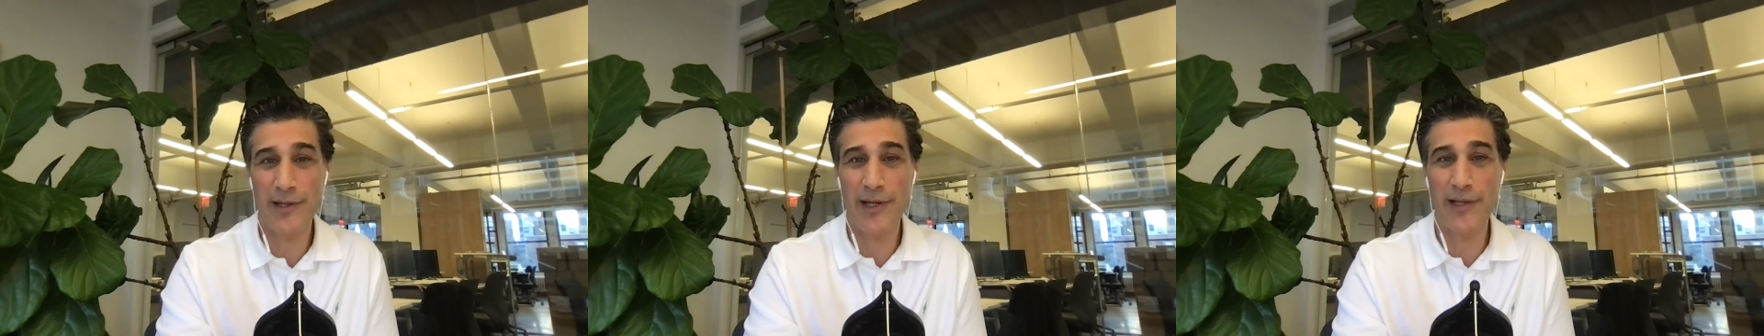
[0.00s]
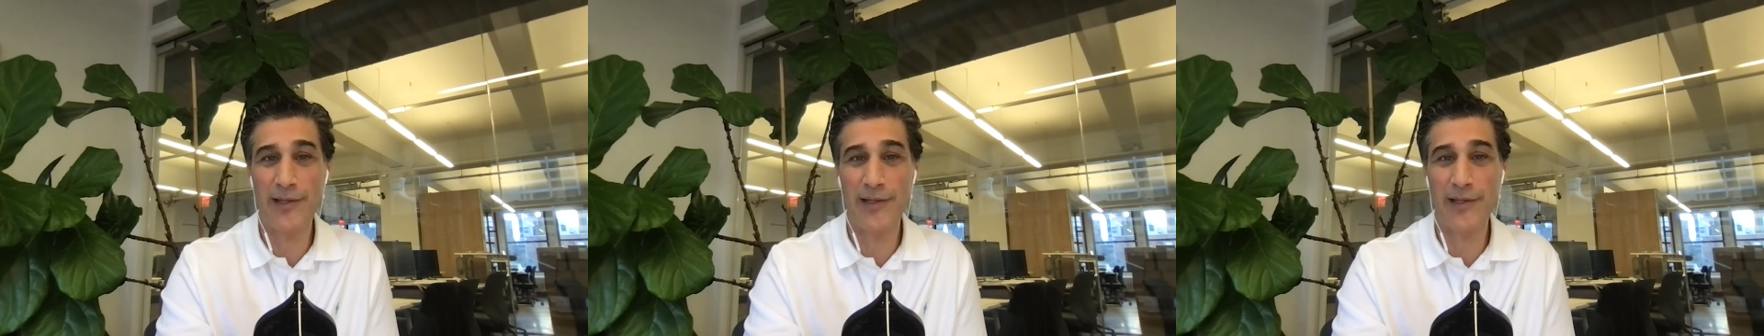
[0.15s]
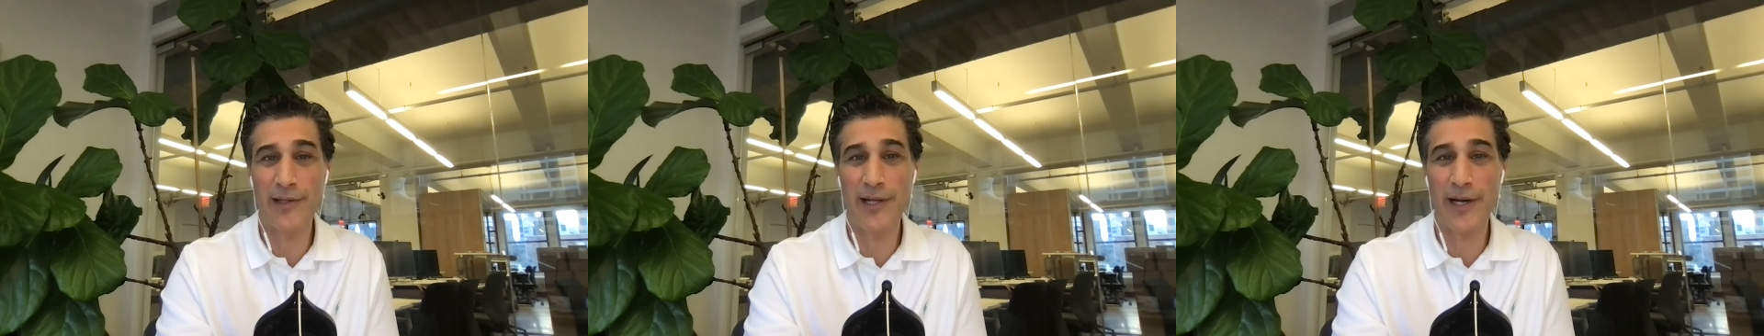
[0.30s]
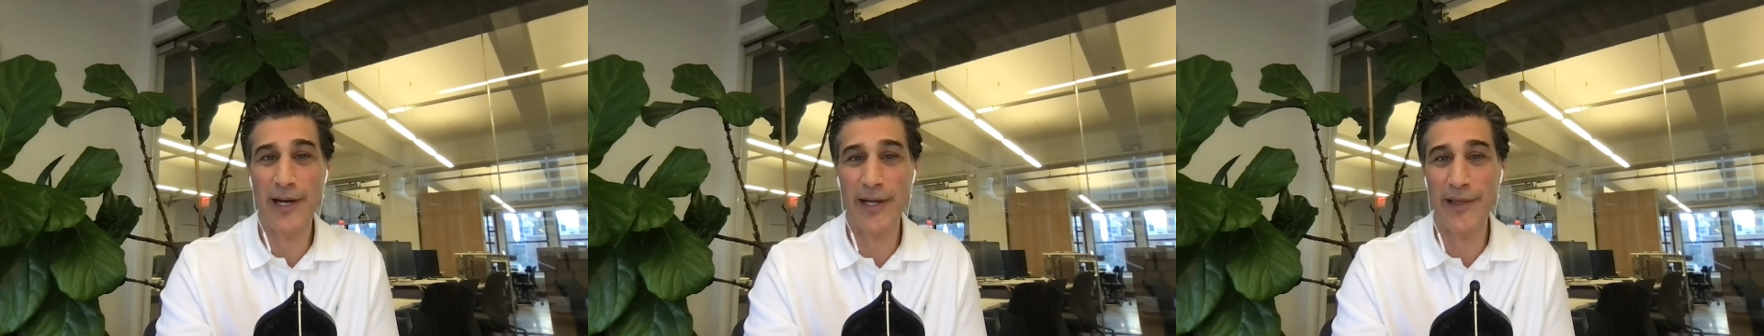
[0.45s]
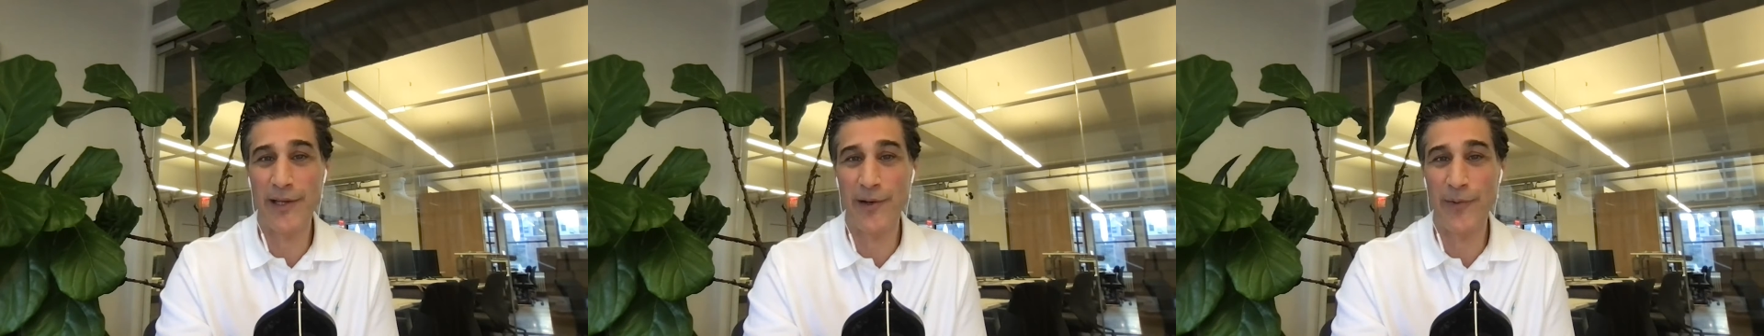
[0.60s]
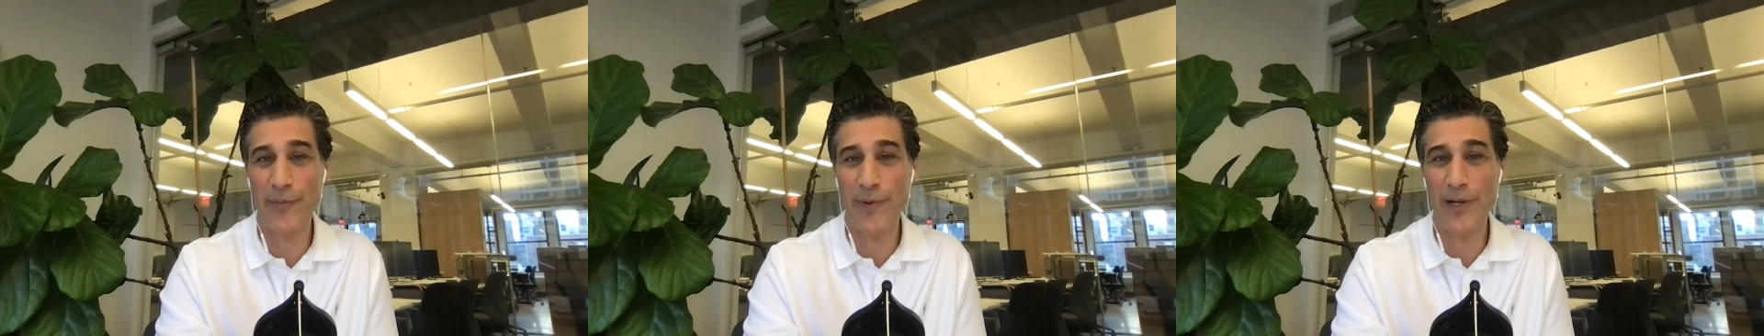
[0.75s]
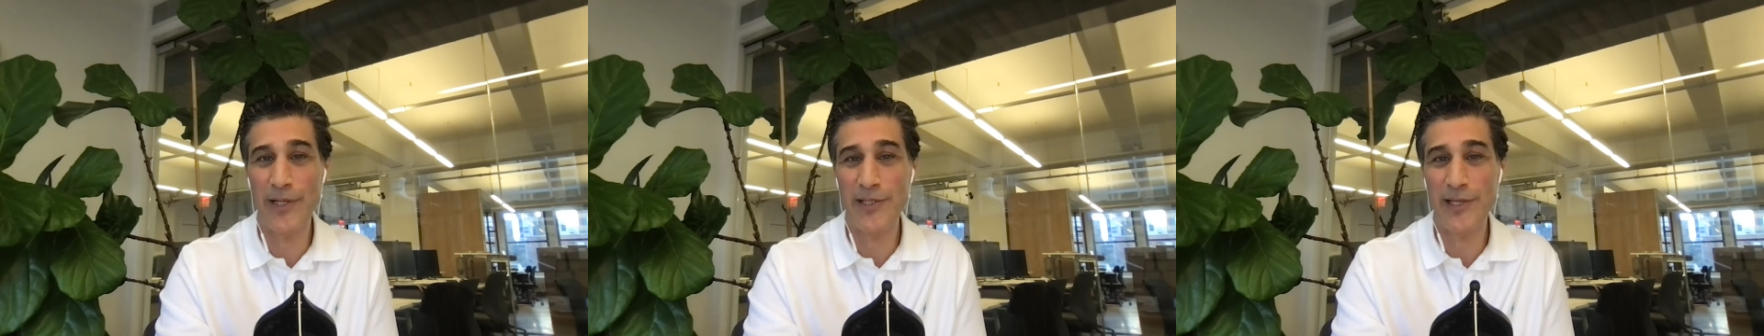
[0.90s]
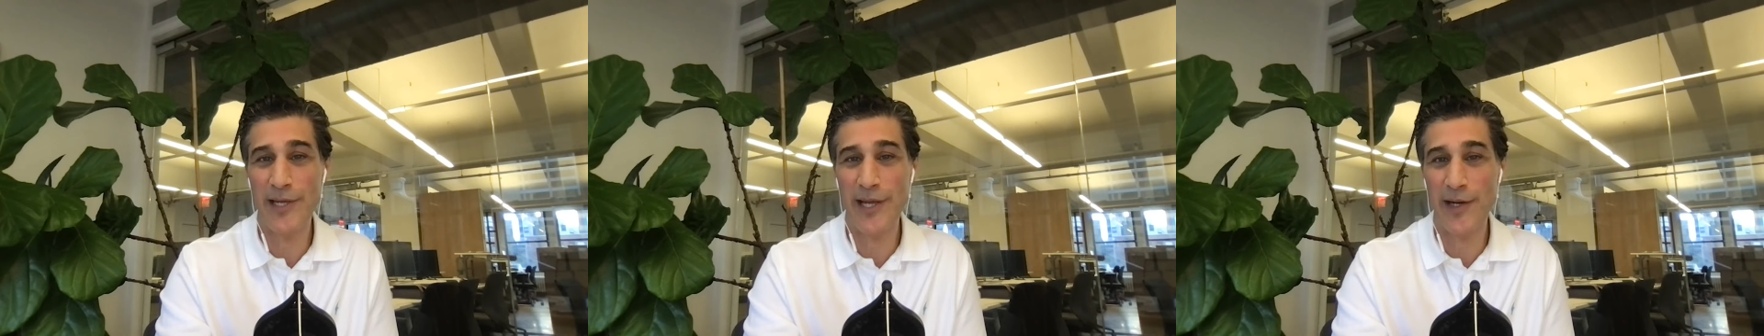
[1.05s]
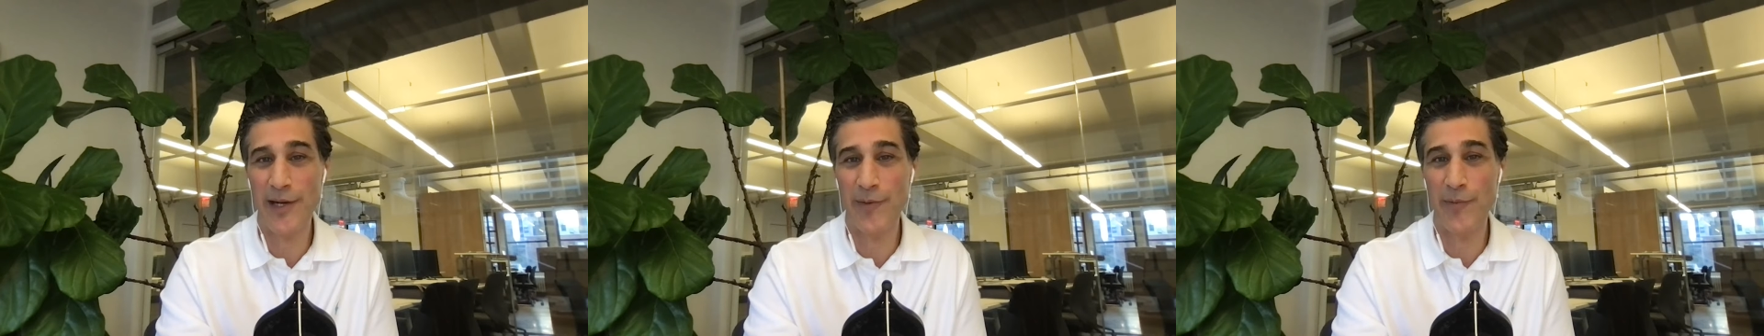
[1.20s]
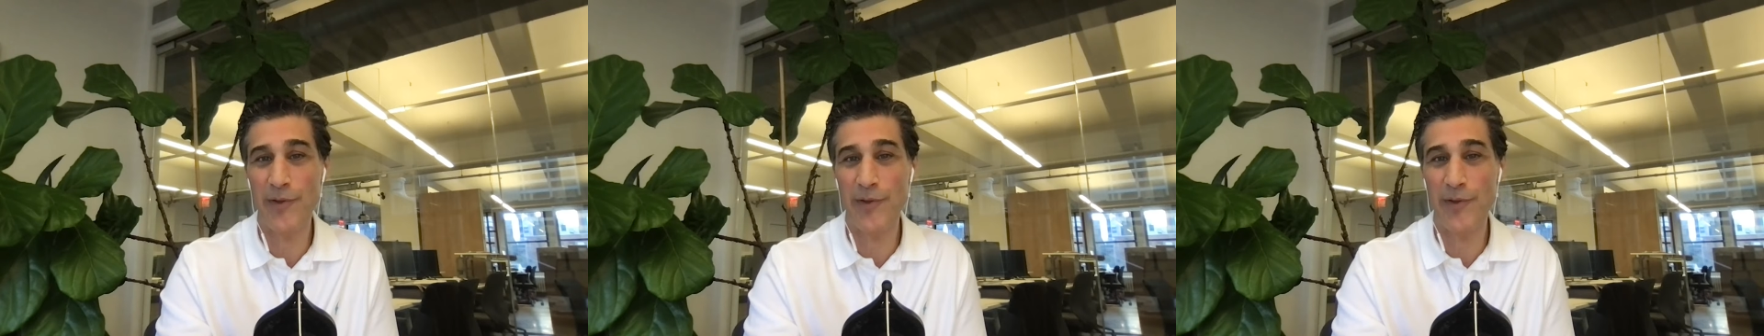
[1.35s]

and the line that resonated